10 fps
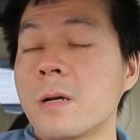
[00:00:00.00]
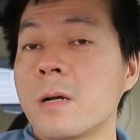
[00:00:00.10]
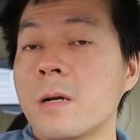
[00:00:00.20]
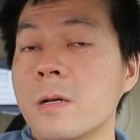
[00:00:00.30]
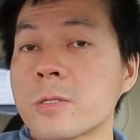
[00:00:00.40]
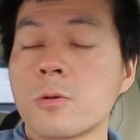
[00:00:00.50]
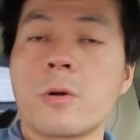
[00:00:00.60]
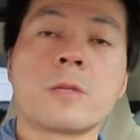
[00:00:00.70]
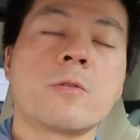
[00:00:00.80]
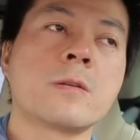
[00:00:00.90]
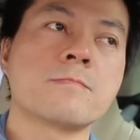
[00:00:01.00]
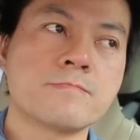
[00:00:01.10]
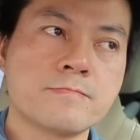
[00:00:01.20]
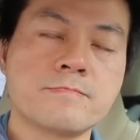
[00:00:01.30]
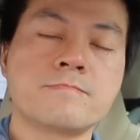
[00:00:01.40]
So anyway,
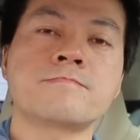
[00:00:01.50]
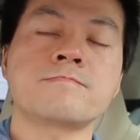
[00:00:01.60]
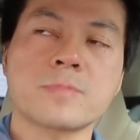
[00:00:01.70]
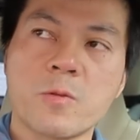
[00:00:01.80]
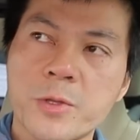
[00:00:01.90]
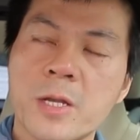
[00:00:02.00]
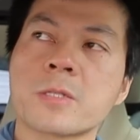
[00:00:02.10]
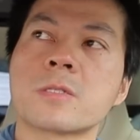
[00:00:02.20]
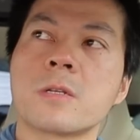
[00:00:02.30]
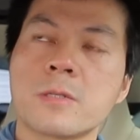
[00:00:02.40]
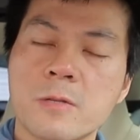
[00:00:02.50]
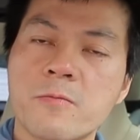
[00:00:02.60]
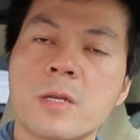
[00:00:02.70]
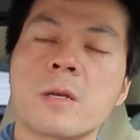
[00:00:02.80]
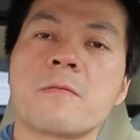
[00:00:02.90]
what else did
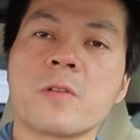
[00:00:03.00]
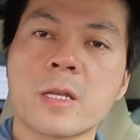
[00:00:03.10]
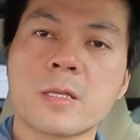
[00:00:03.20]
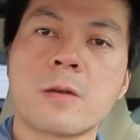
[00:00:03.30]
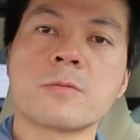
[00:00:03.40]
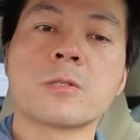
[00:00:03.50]
we forget now?